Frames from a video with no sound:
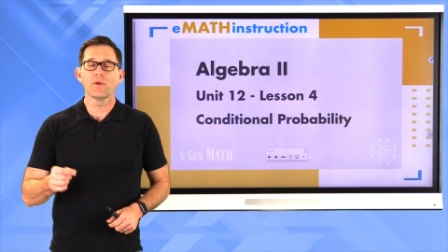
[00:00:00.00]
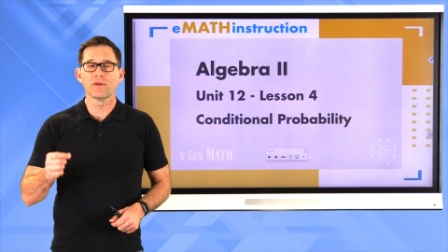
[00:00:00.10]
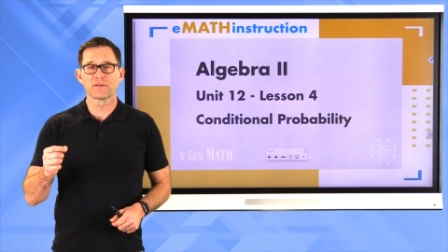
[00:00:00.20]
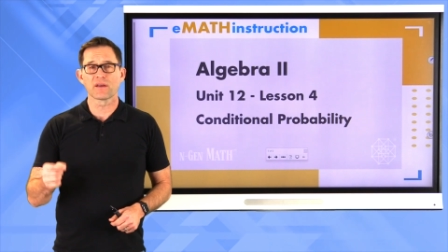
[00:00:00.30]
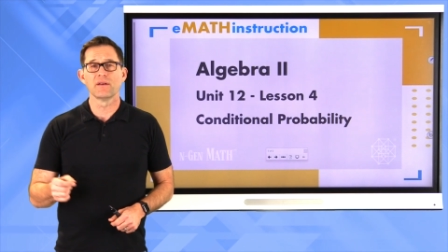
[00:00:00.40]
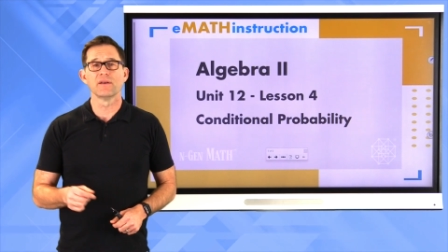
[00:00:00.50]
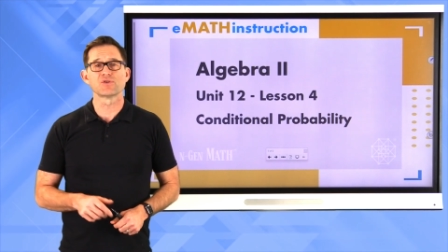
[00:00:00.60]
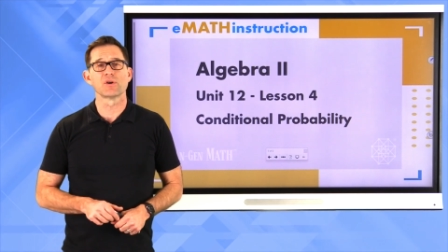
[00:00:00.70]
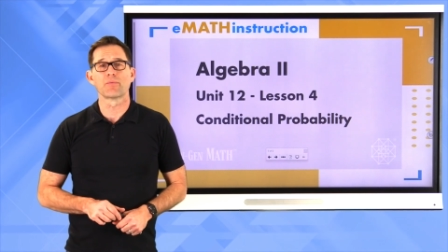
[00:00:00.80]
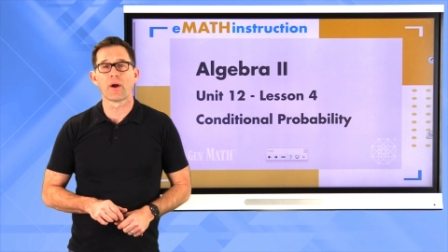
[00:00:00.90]
we looked at
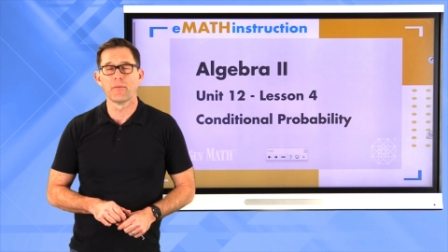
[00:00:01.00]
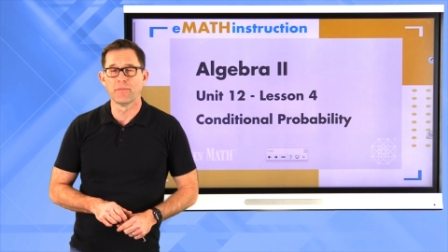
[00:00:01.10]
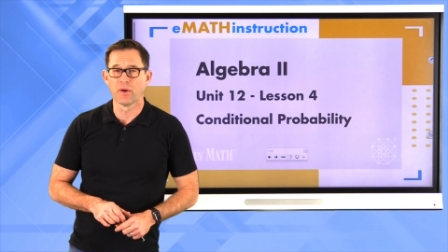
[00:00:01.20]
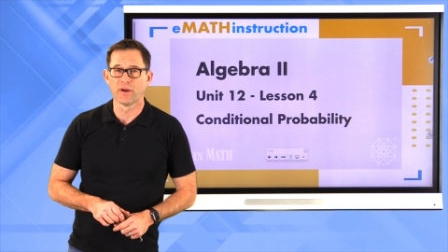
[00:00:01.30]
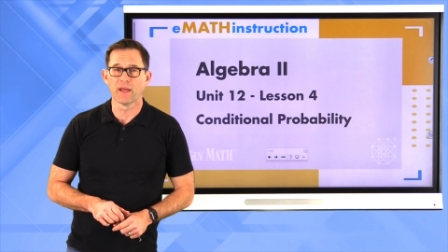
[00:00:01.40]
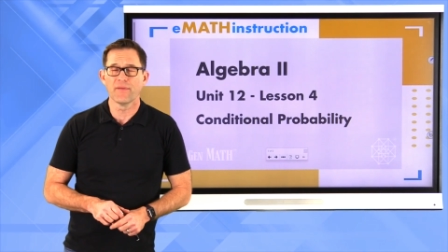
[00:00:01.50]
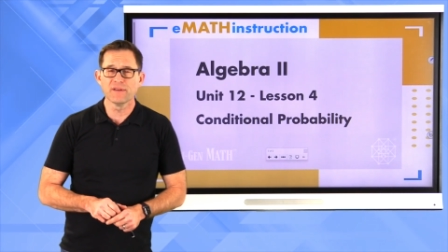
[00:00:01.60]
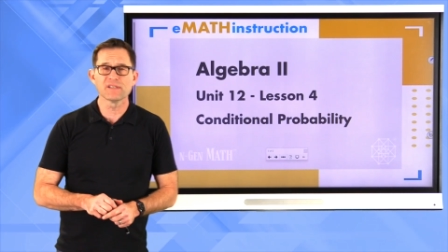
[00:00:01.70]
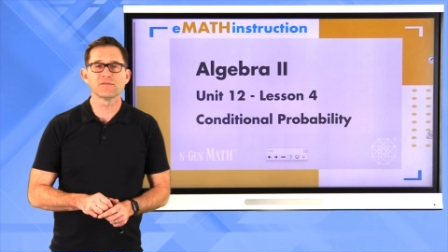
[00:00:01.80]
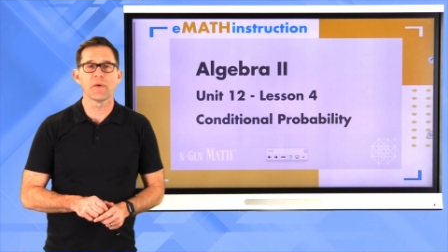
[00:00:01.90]
conditional probability, and
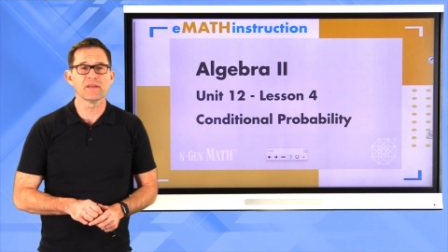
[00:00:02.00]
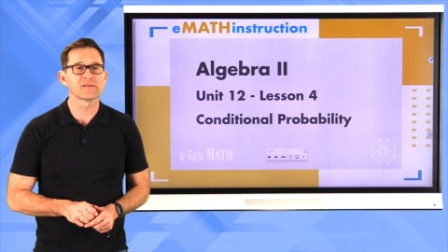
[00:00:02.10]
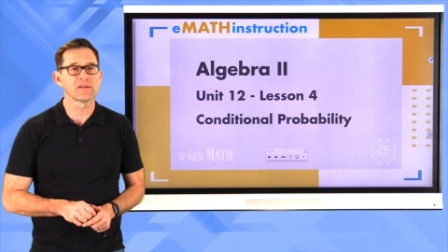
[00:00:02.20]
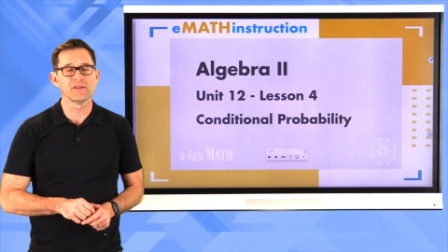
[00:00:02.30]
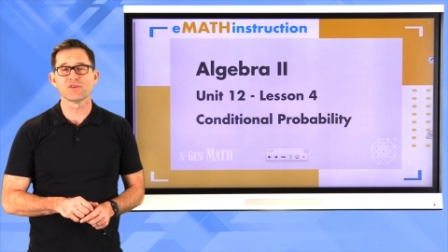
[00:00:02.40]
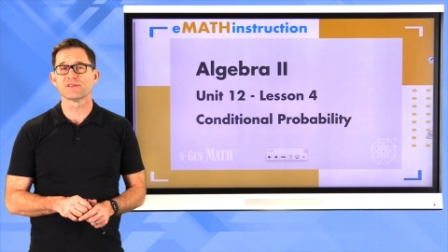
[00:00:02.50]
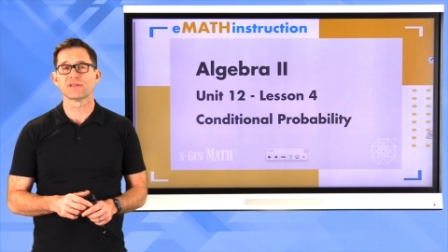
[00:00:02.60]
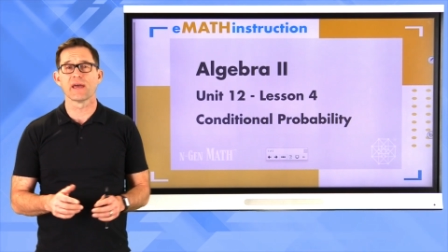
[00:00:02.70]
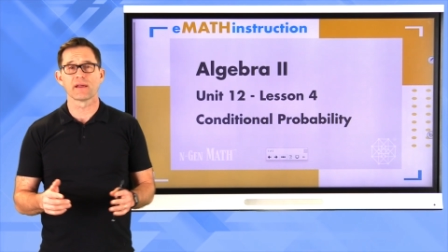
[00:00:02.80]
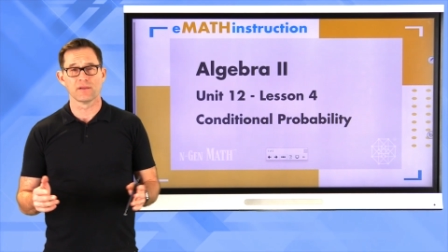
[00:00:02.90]
this is basically just
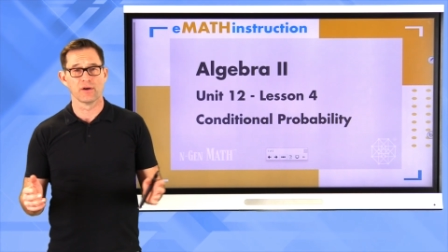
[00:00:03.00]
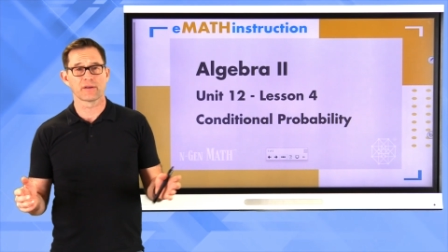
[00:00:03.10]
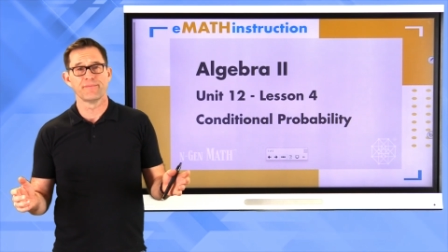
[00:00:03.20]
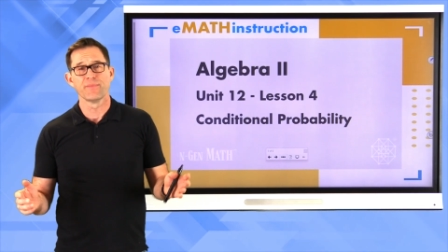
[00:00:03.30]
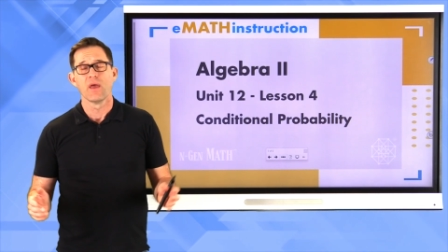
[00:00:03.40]
saying, look,